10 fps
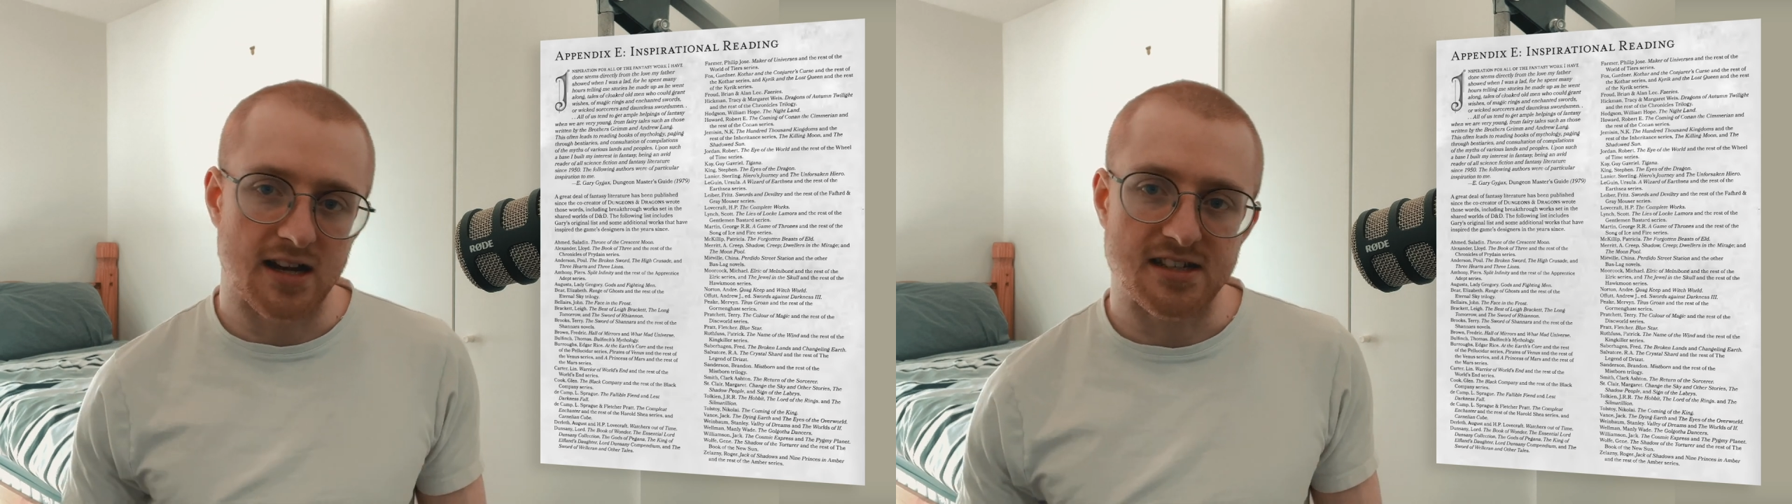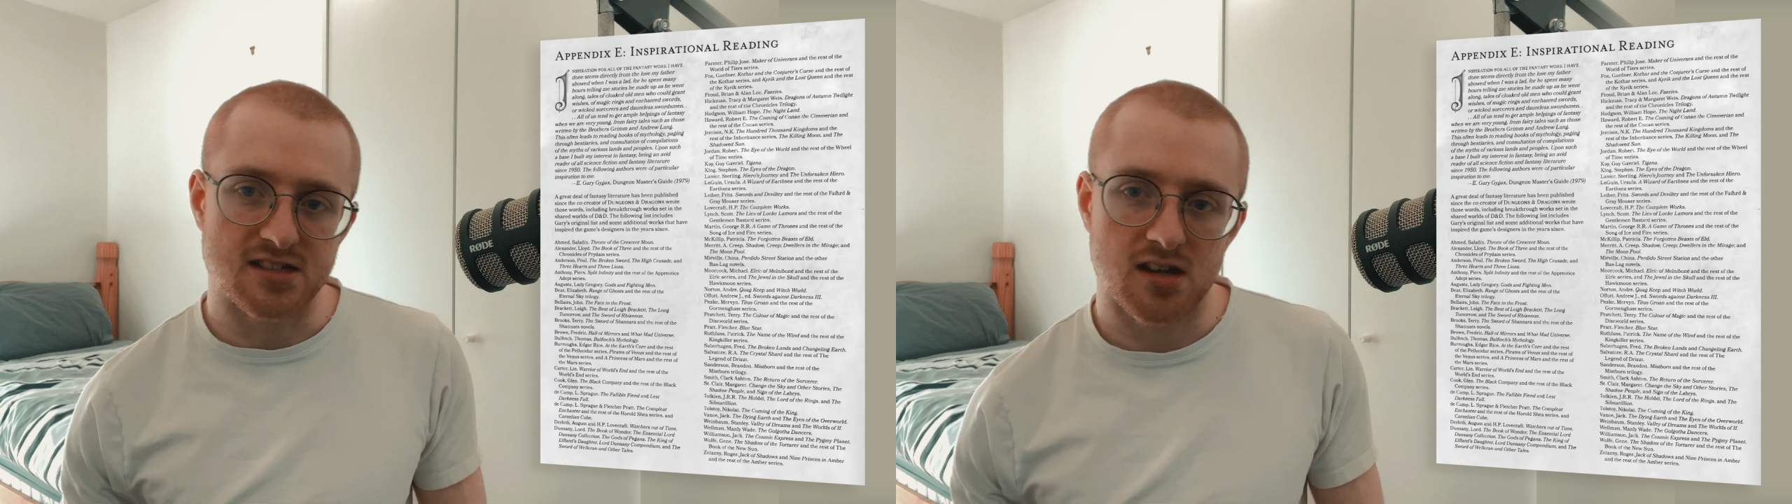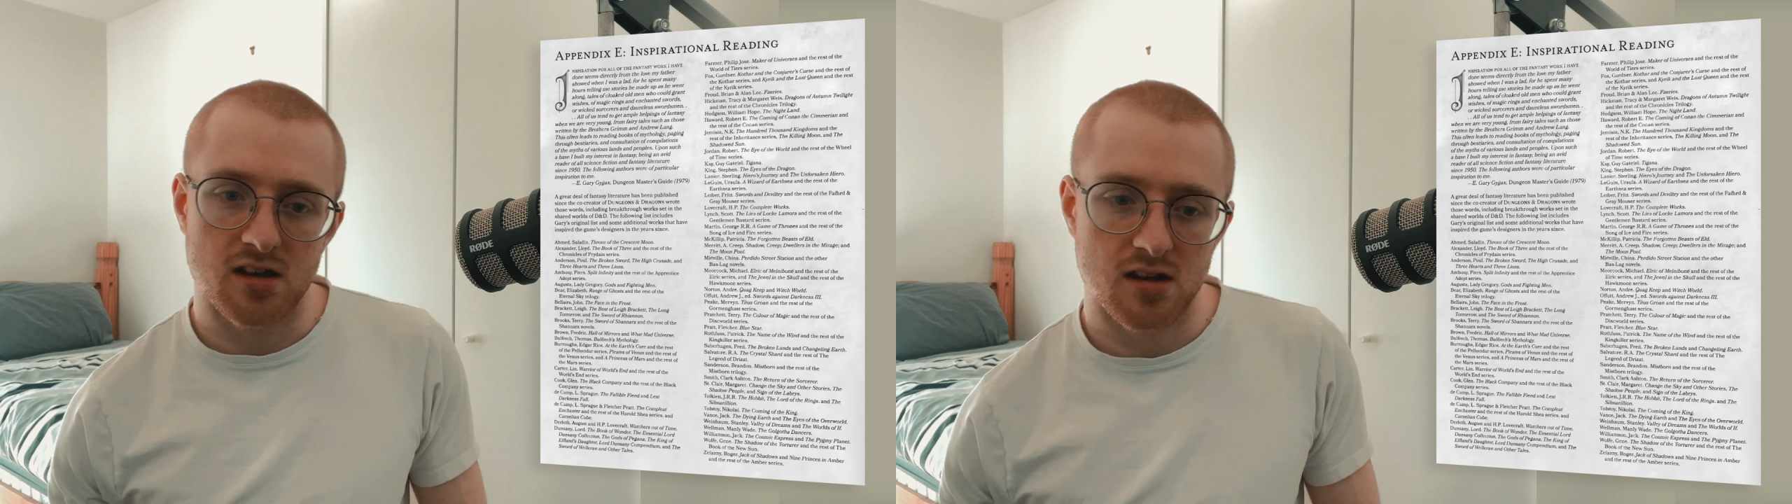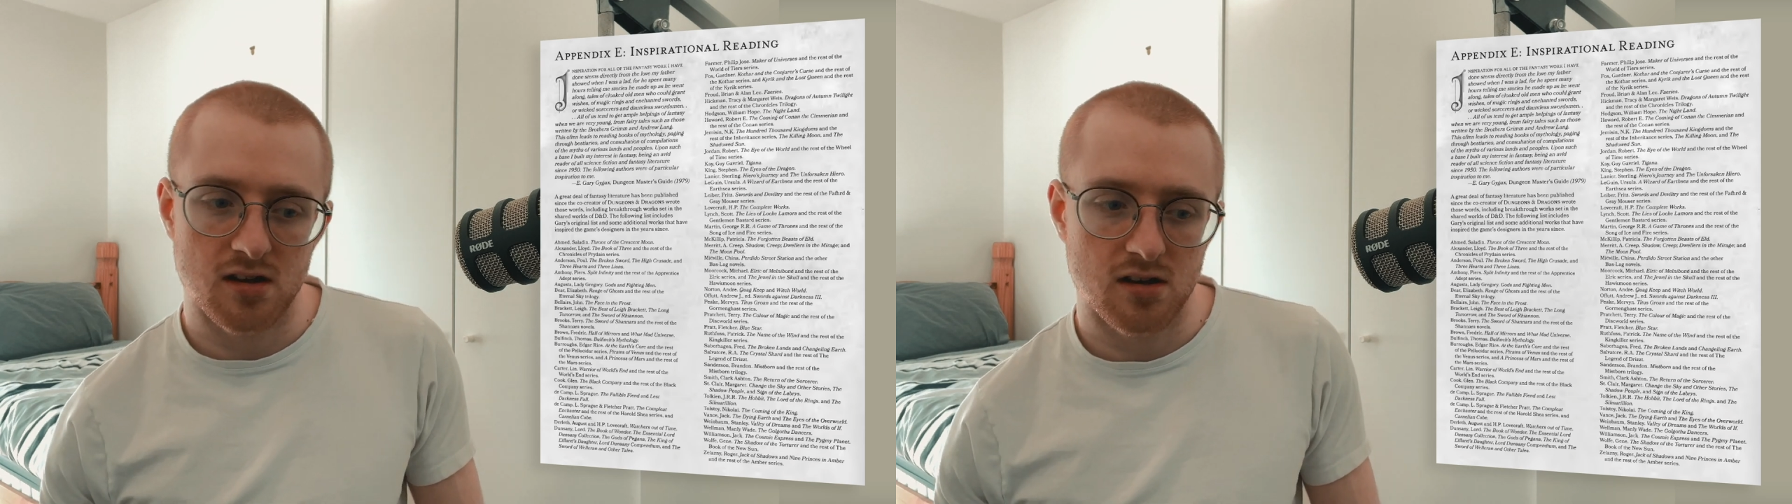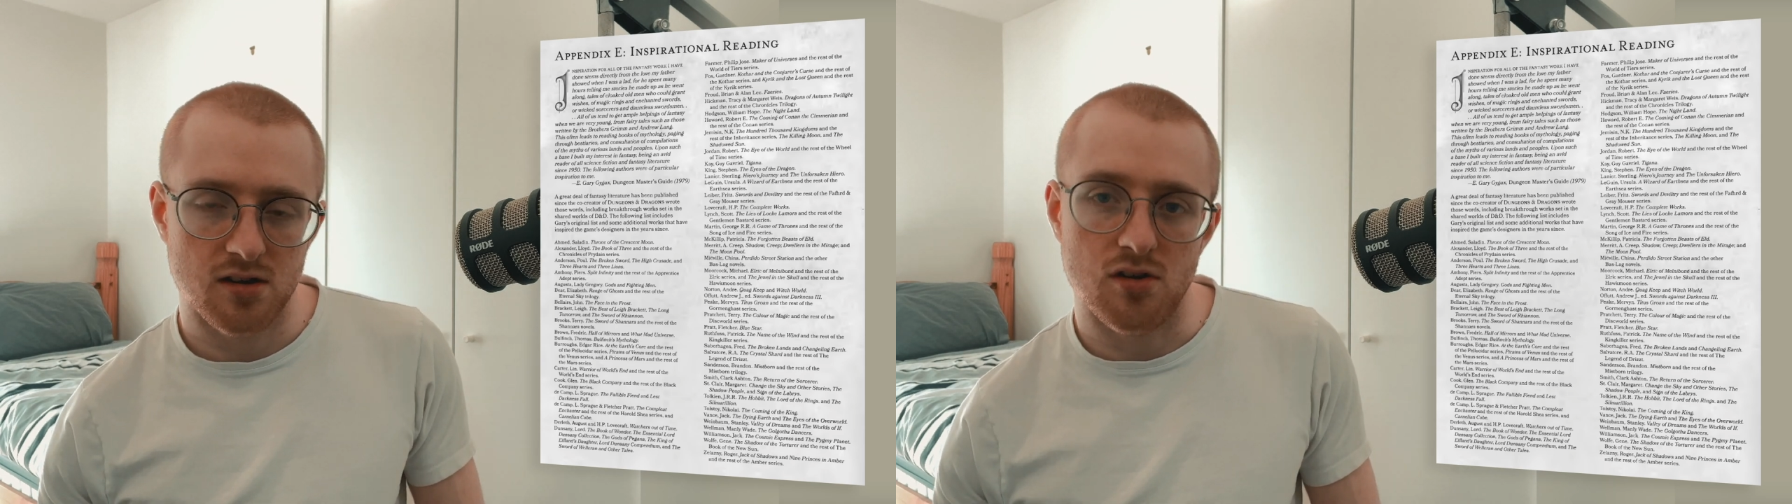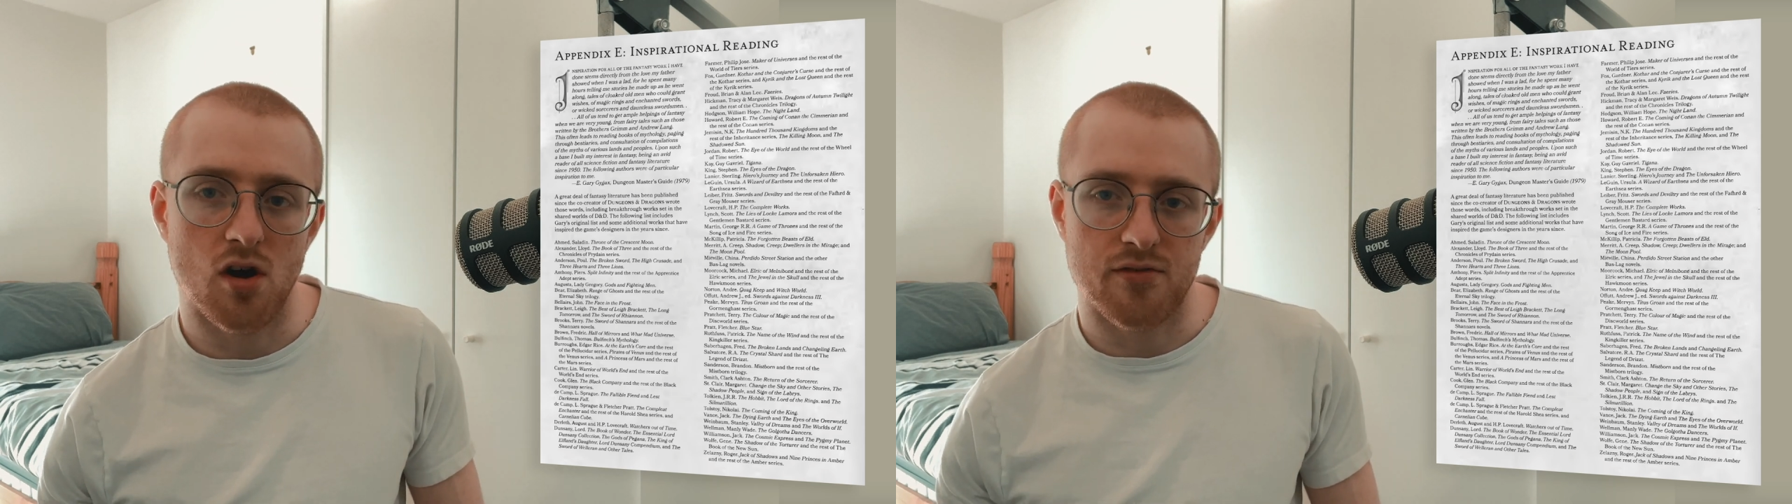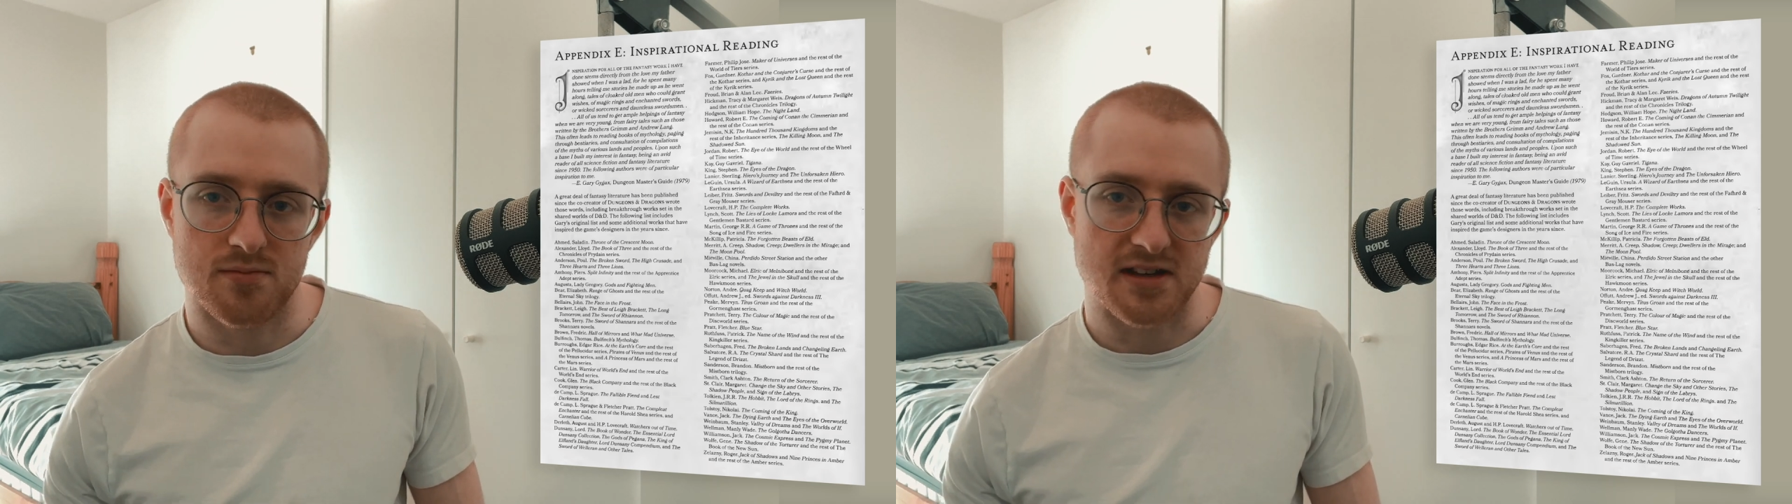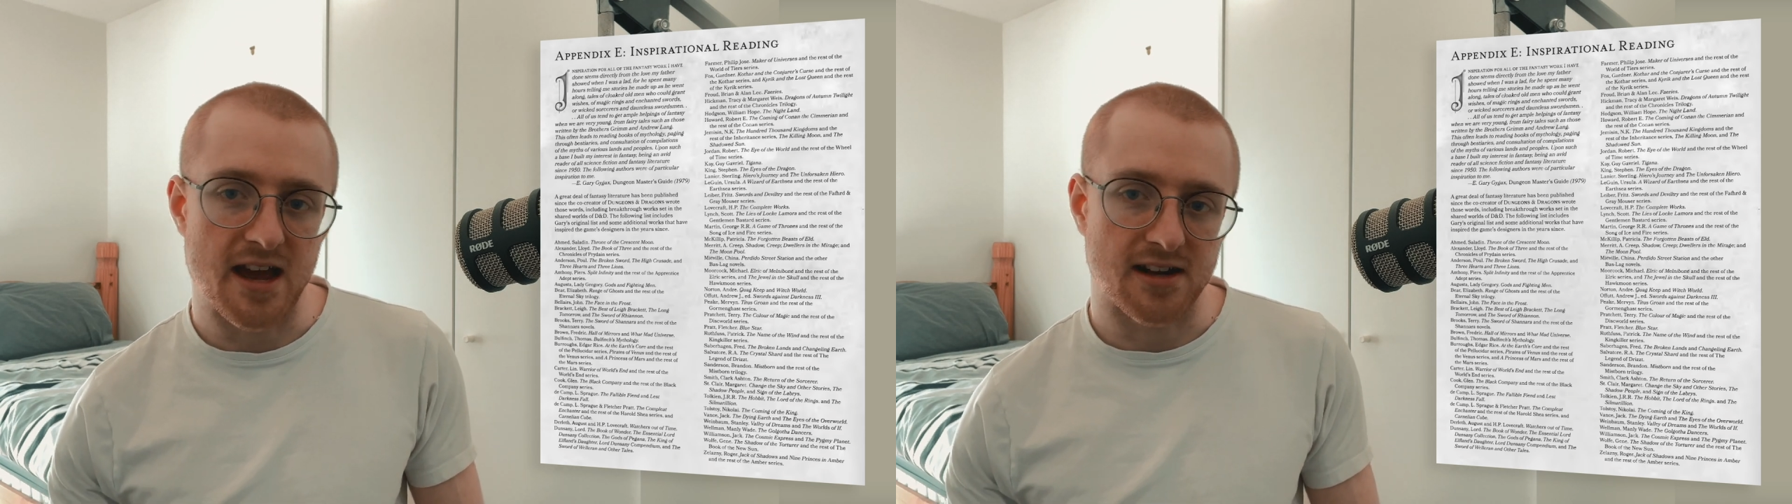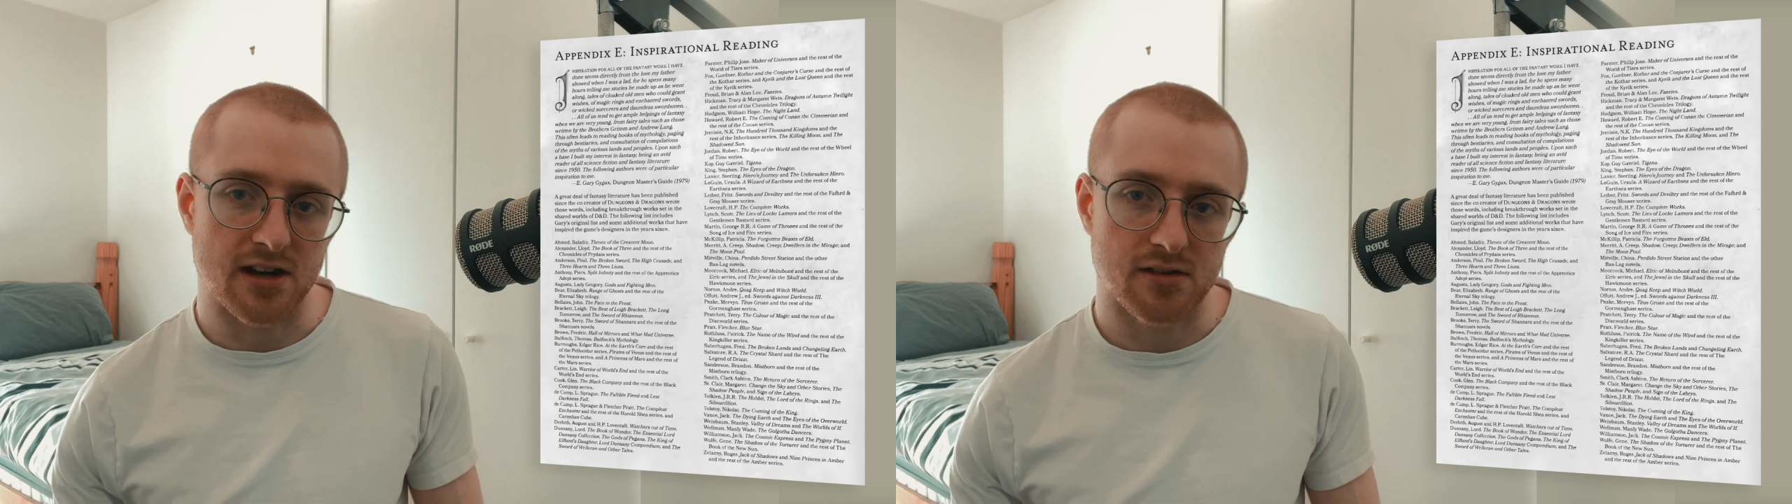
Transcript: least not from the get-go.